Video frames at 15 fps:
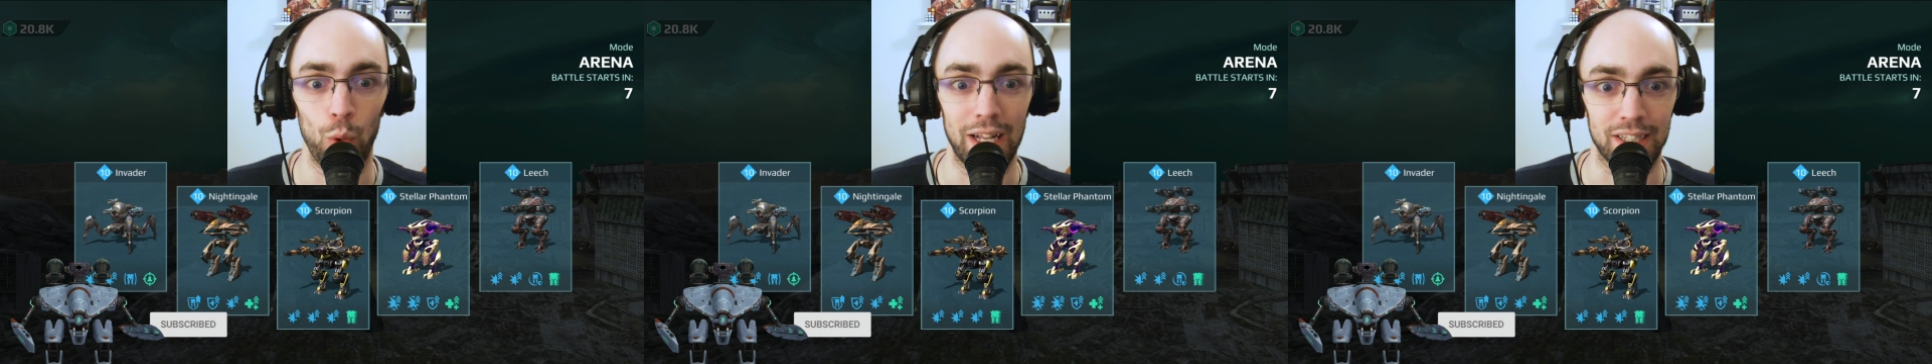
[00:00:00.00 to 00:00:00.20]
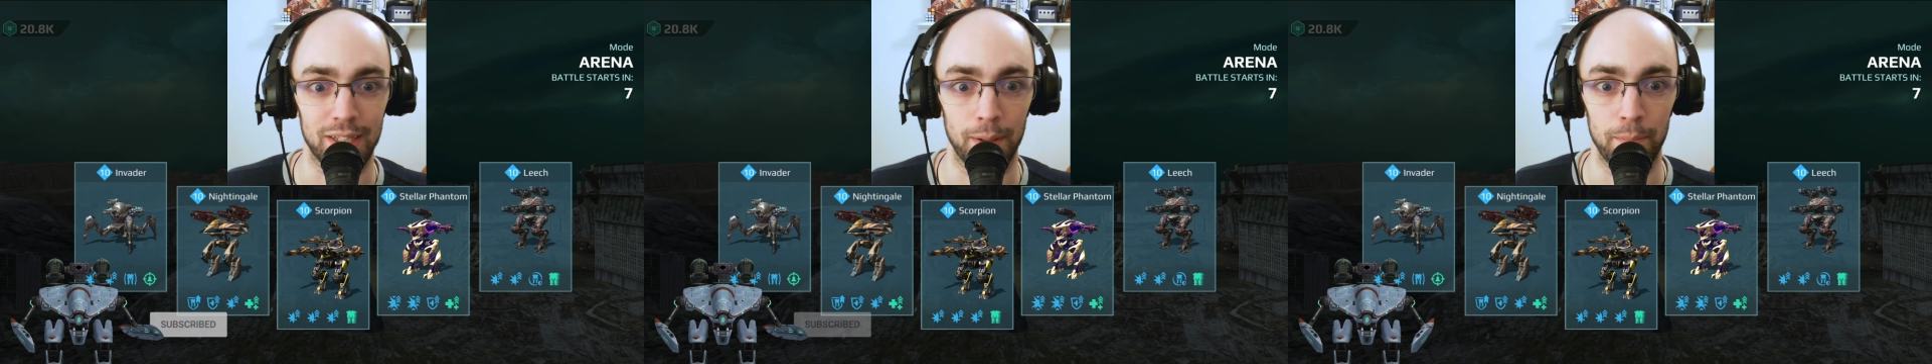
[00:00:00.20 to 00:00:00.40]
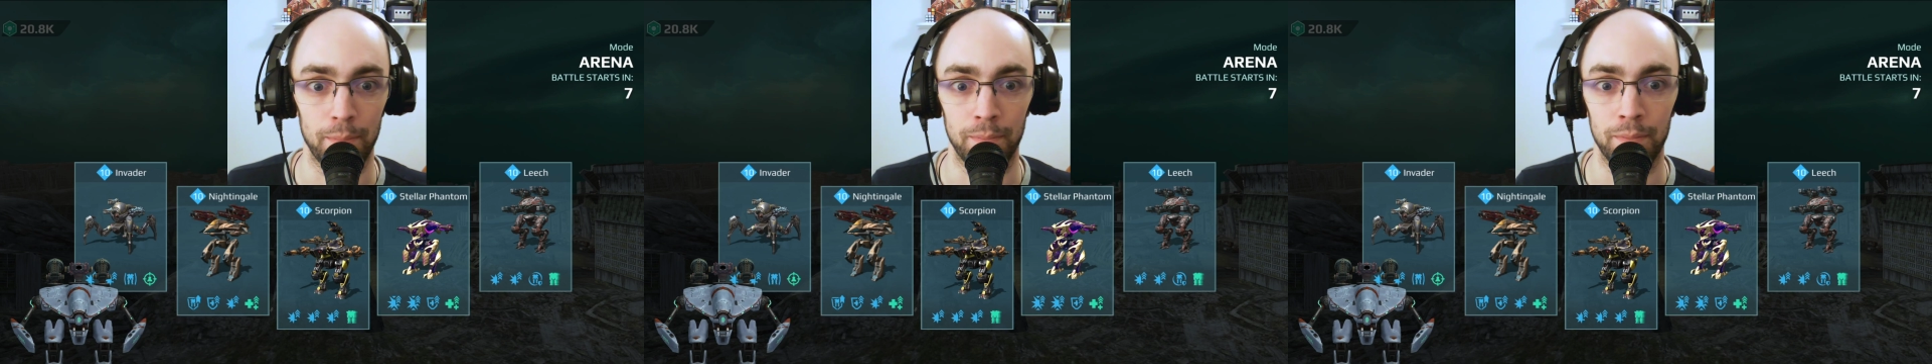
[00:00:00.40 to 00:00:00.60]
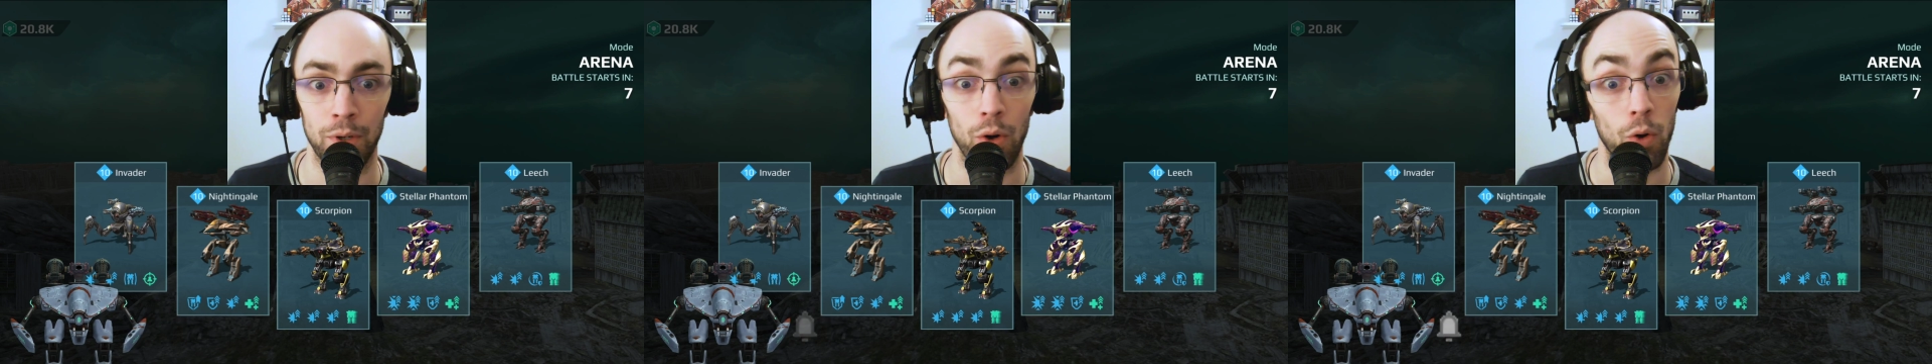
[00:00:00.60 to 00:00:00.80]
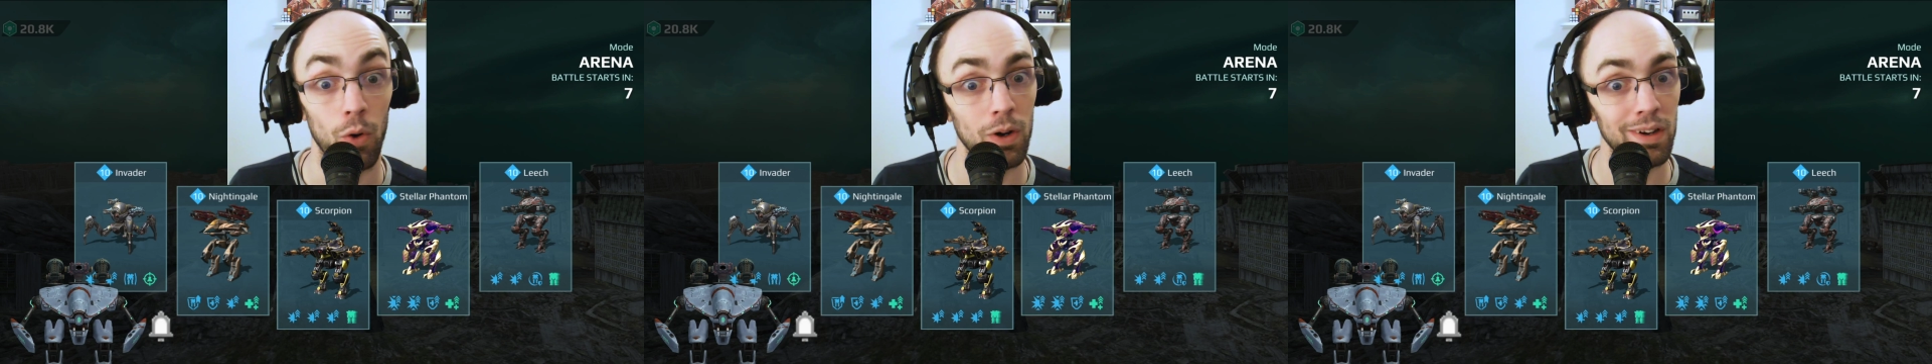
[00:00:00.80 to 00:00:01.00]

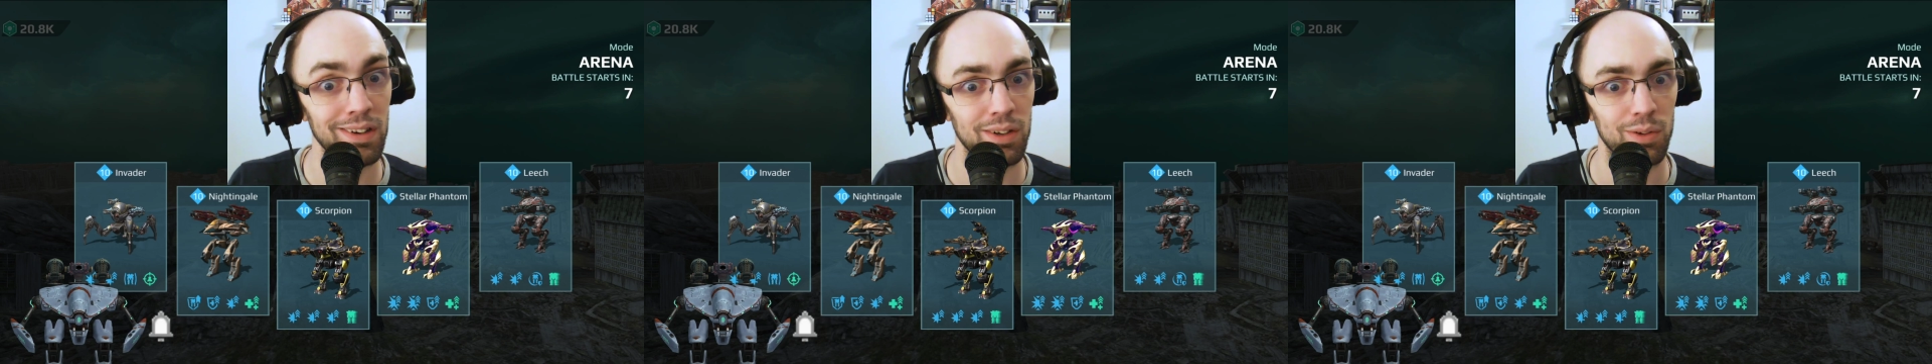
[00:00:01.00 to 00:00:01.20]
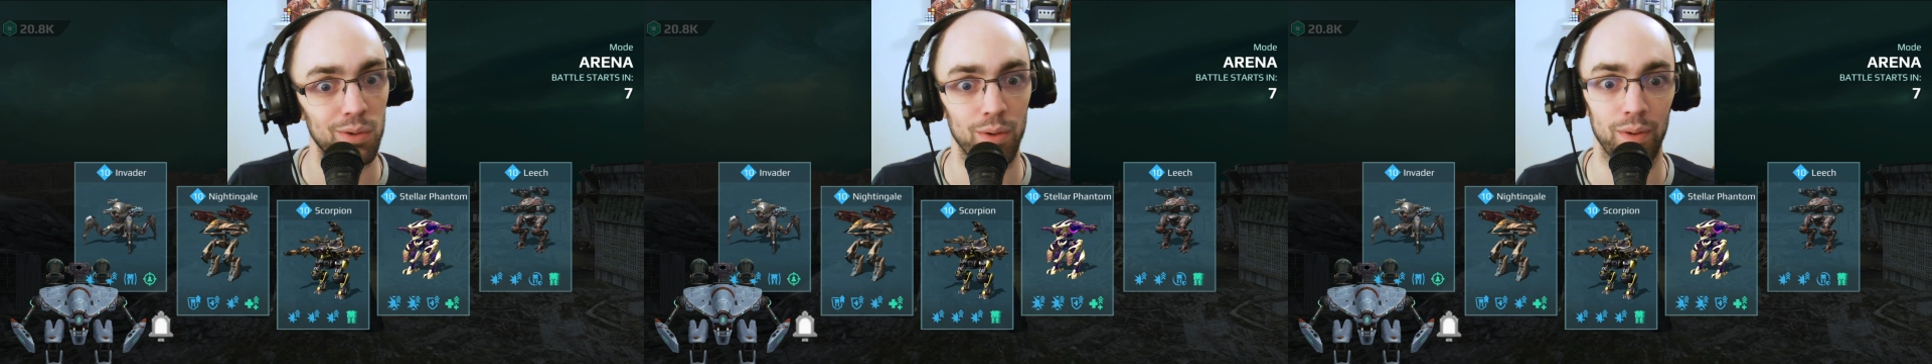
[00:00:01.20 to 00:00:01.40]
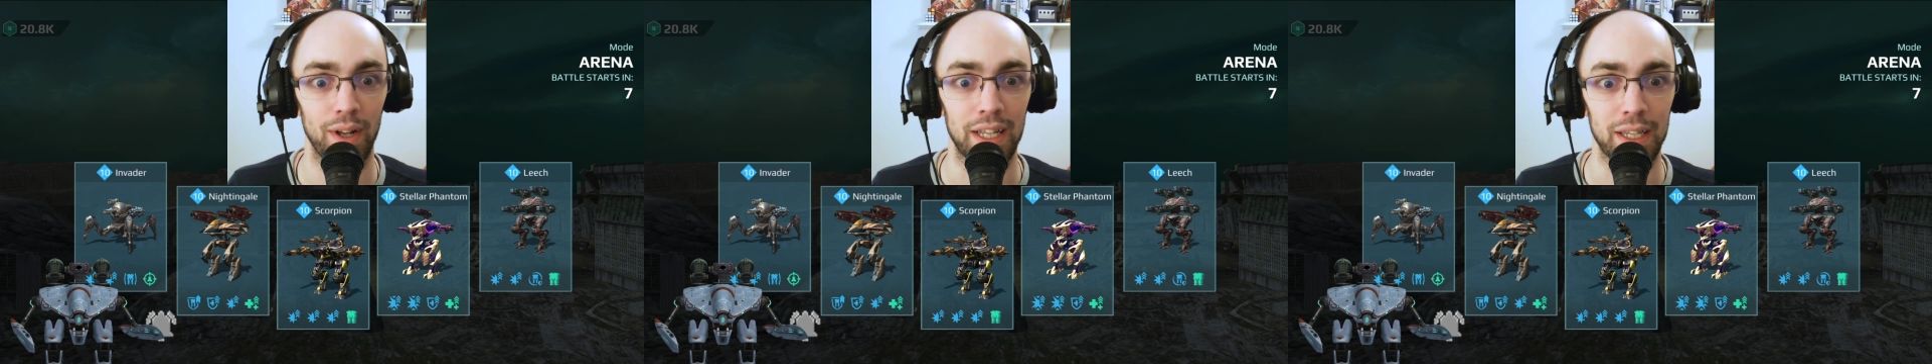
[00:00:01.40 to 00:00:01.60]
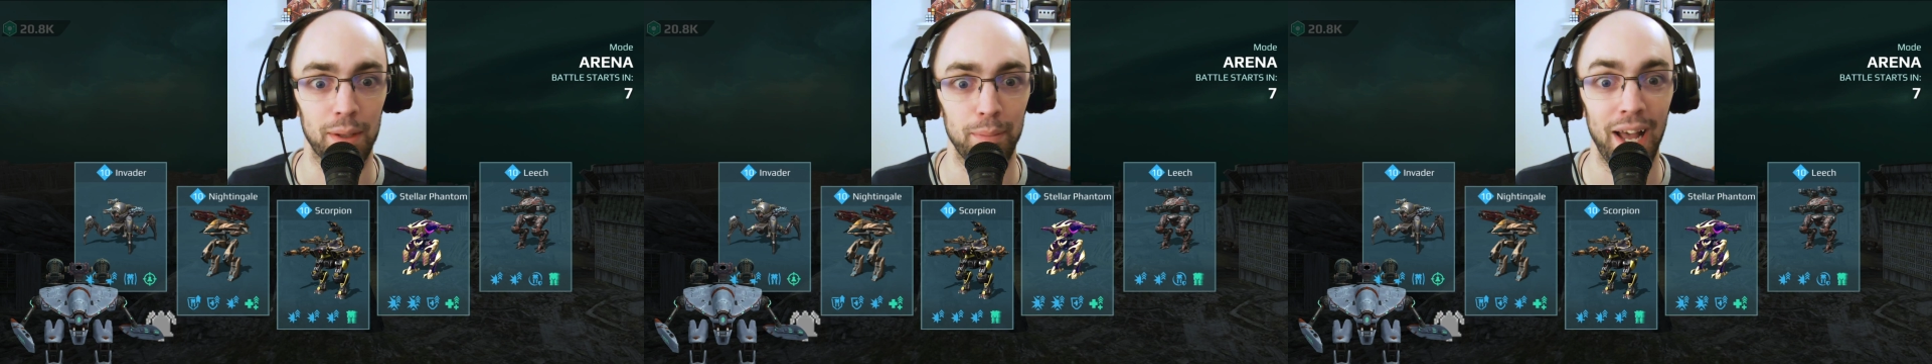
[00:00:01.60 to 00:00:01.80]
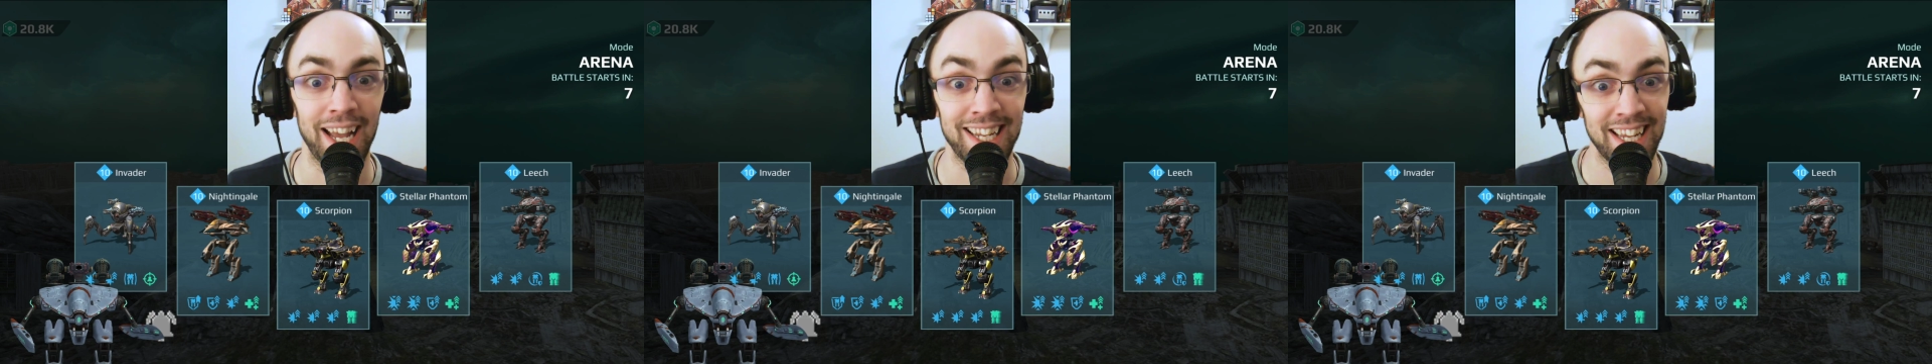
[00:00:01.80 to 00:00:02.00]
welcome
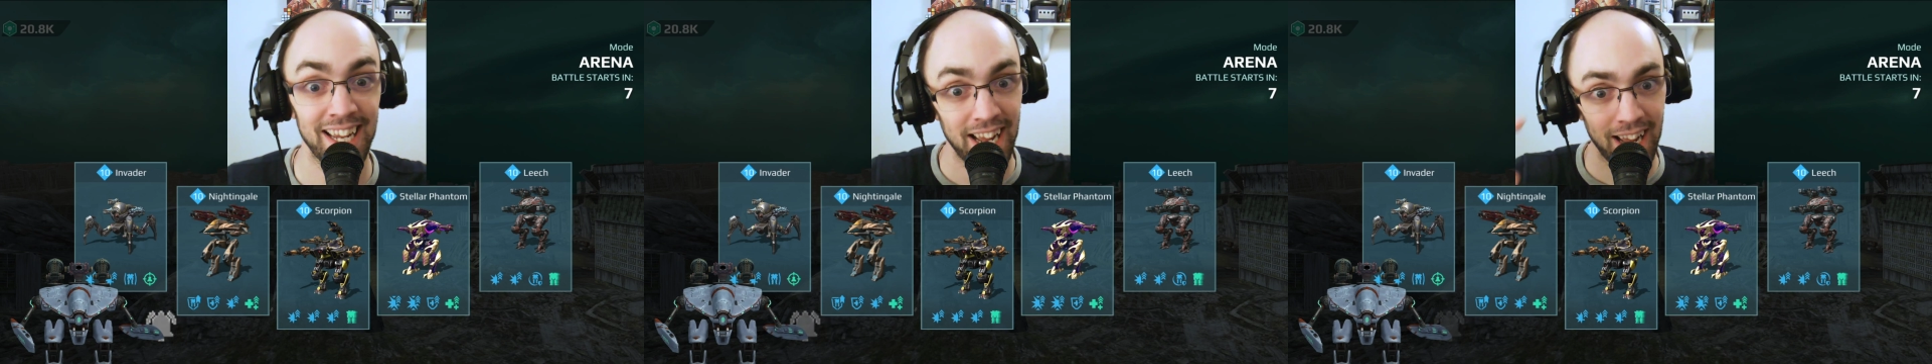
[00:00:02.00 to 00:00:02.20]
back.